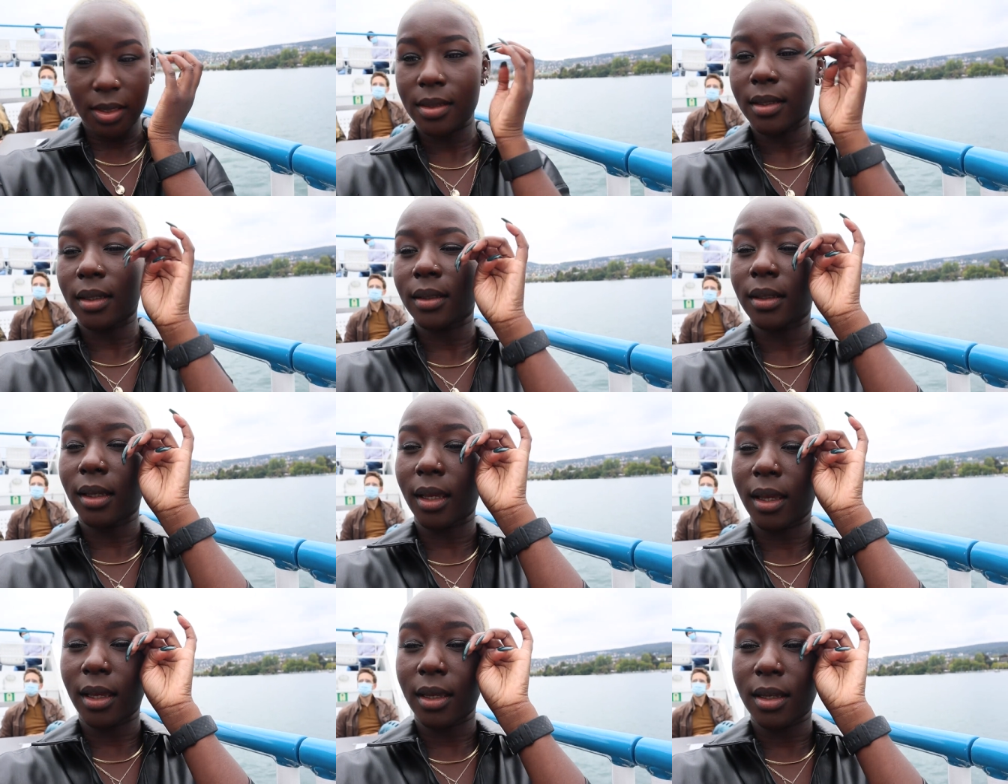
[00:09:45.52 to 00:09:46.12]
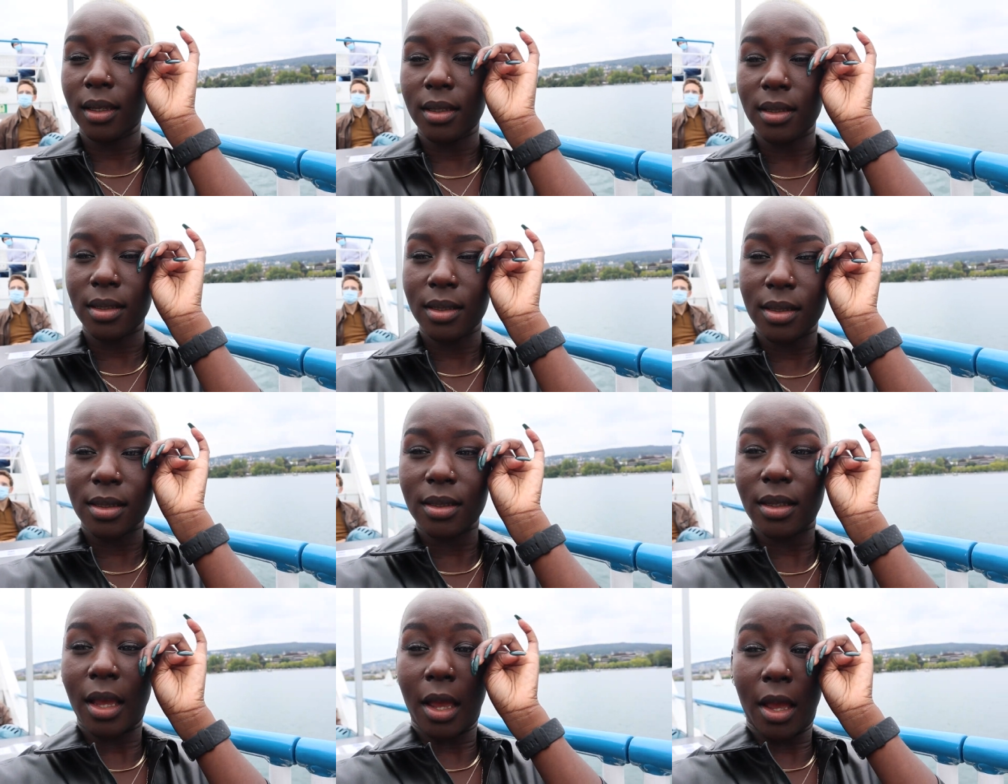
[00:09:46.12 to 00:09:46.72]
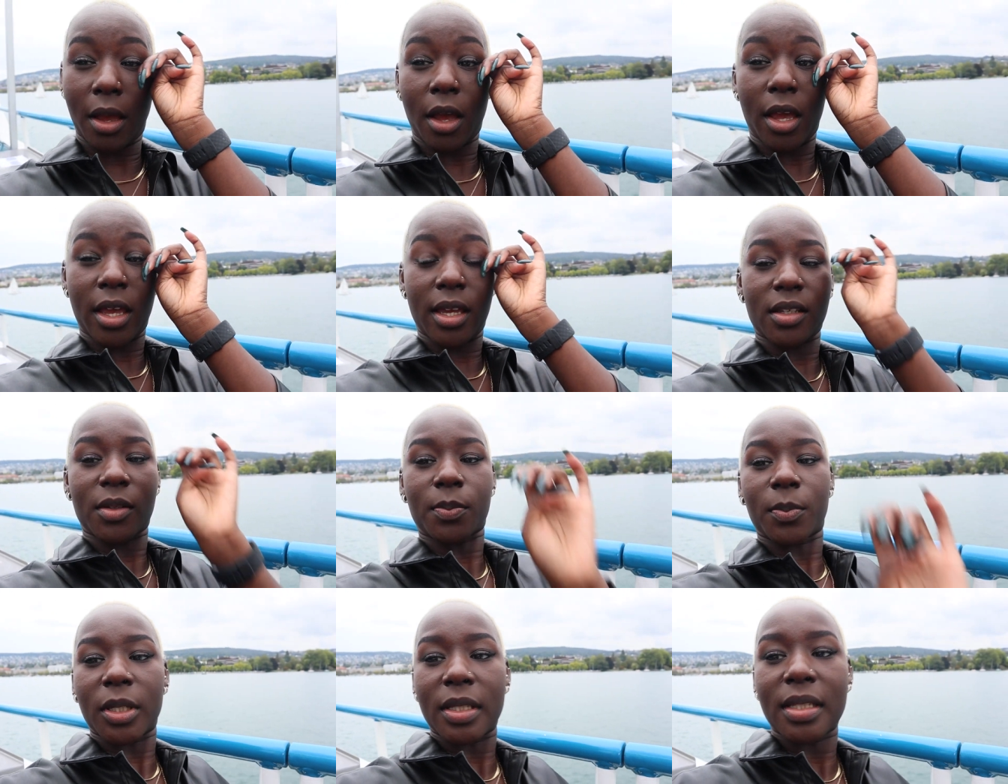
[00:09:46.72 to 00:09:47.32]
mustard is
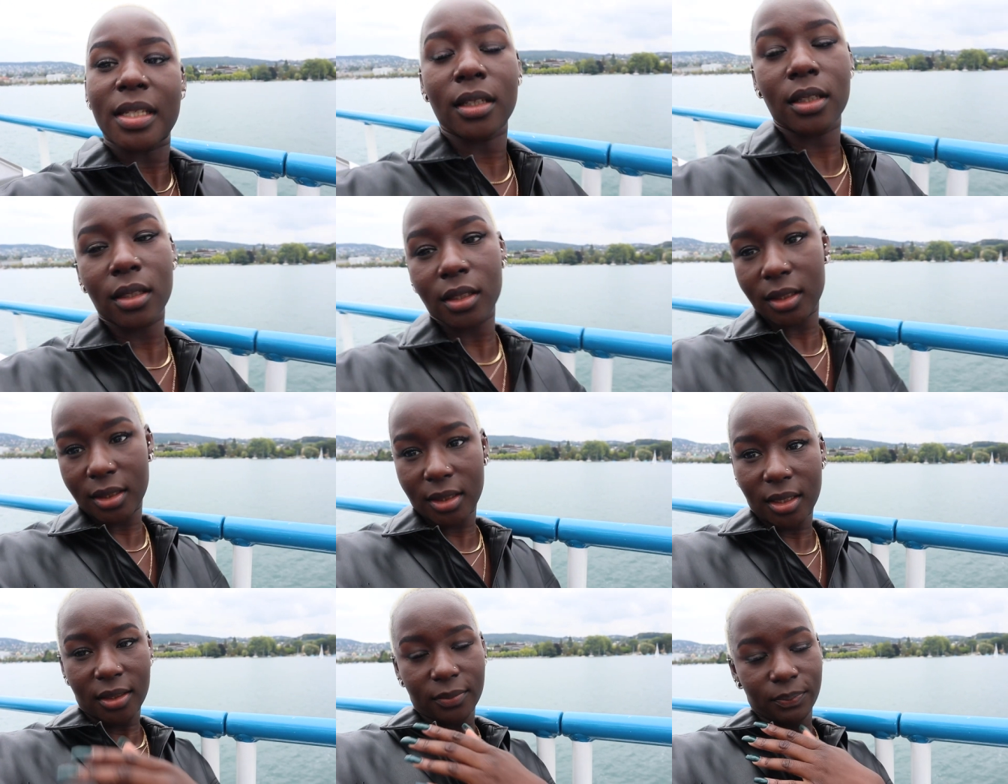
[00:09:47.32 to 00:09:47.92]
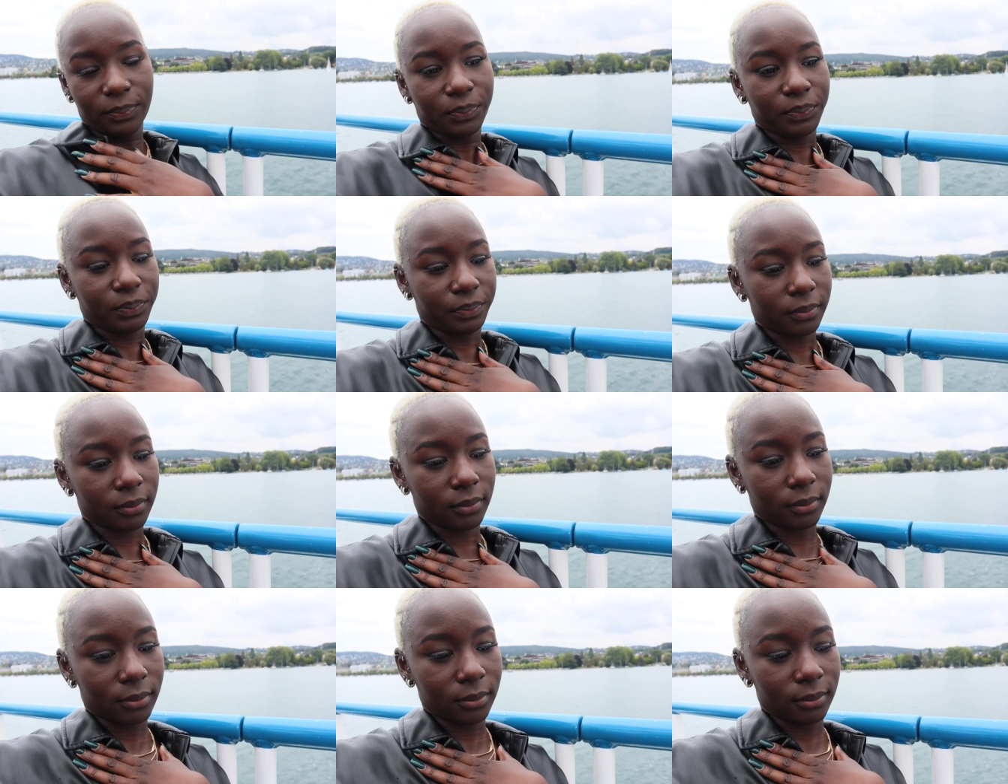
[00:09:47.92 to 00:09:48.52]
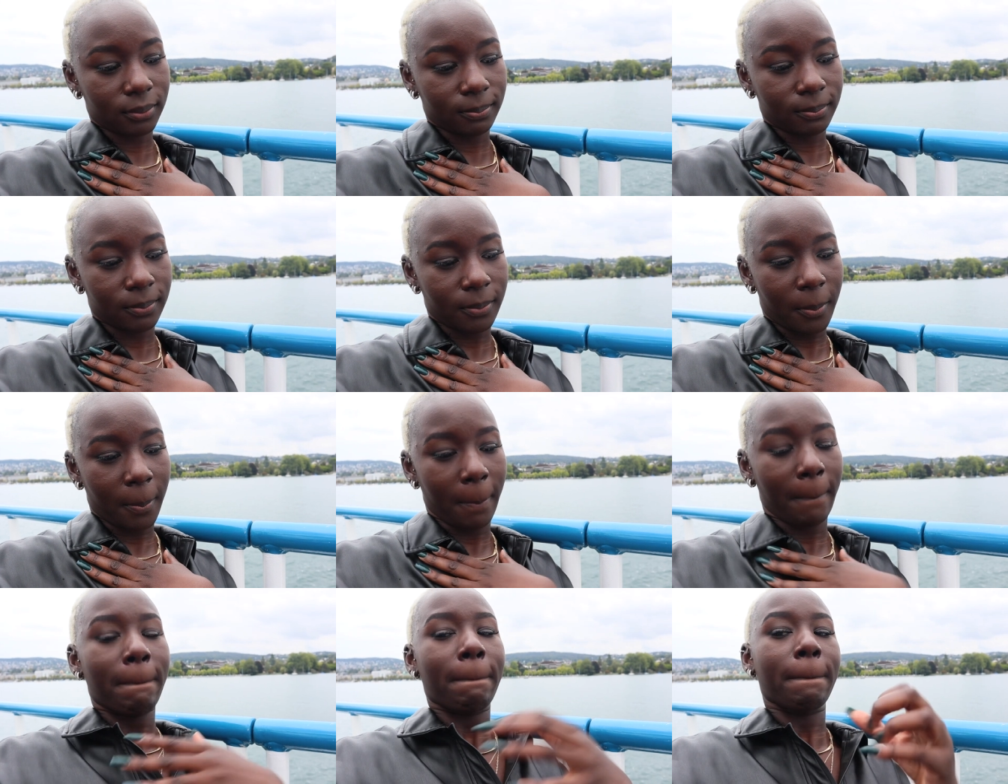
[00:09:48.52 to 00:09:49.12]
is particularly
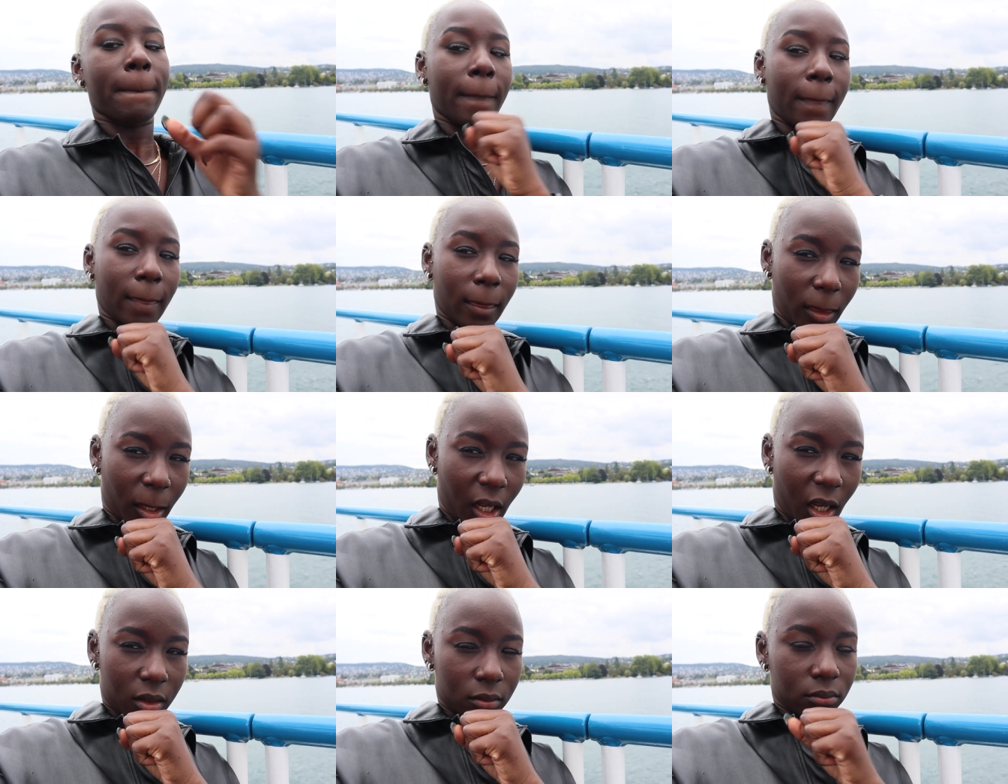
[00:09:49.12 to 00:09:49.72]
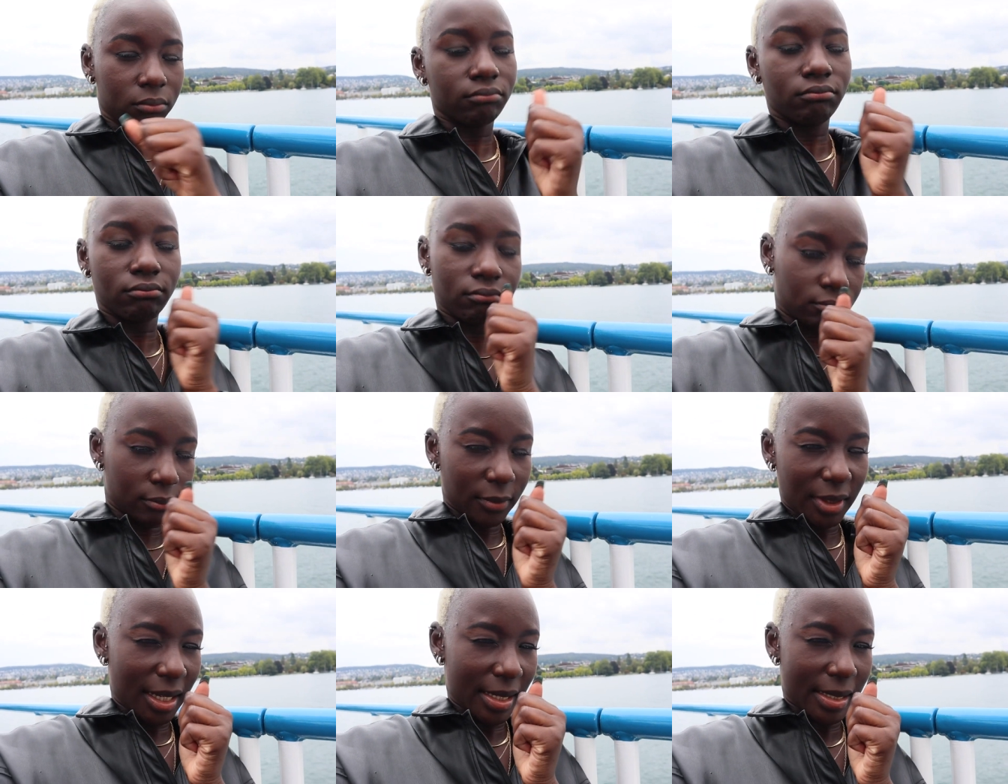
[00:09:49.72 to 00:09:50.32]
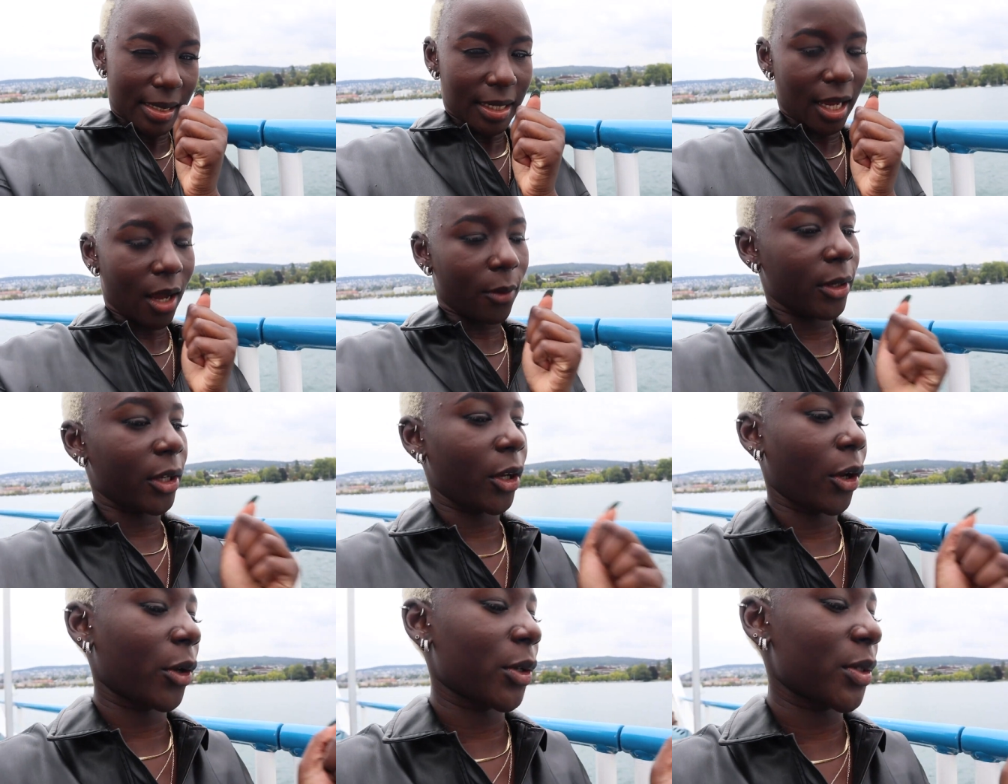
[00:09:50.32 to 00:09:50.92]
powerful. Let's see
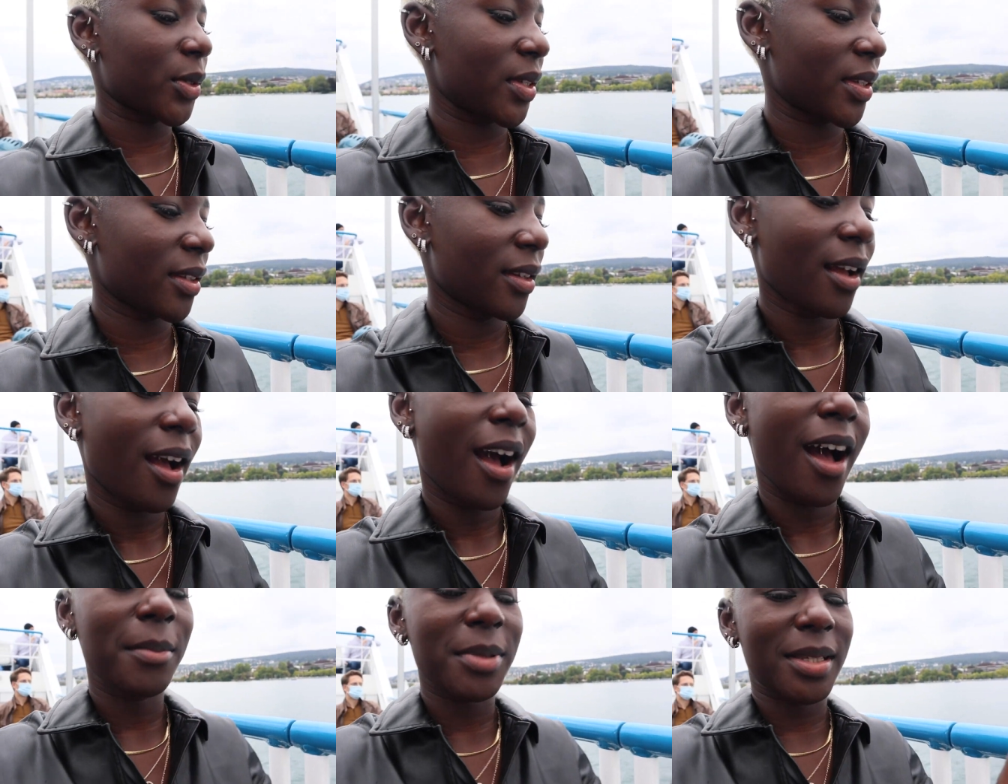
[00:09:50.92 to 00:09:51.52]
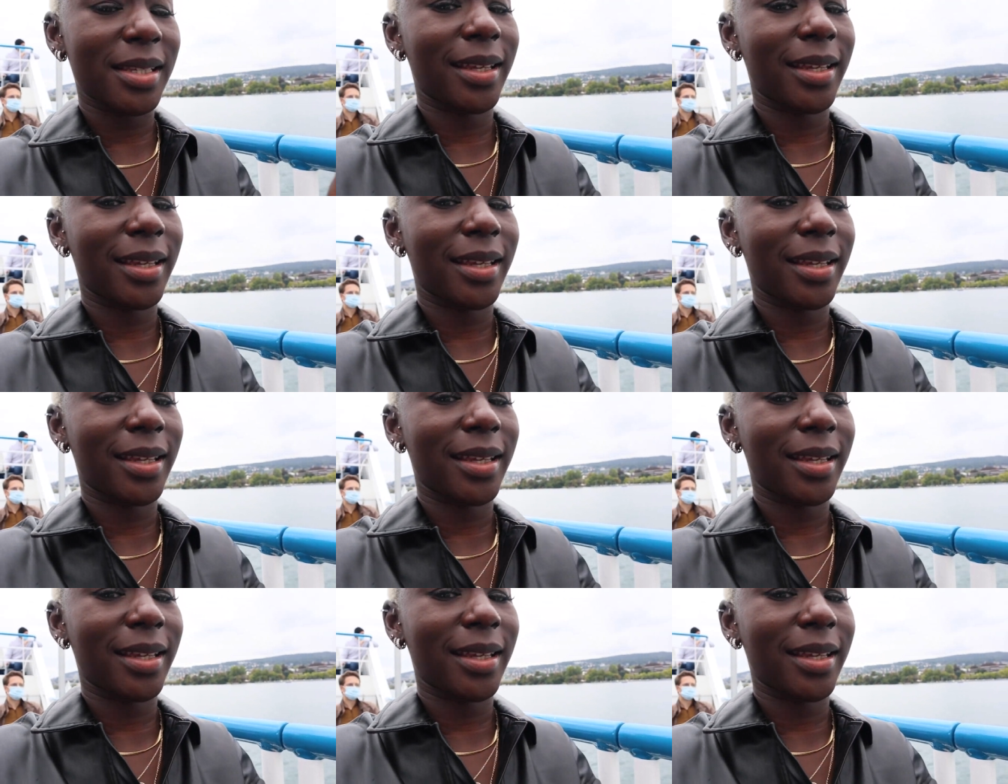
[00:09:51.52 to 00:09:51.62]
how it goes. I'm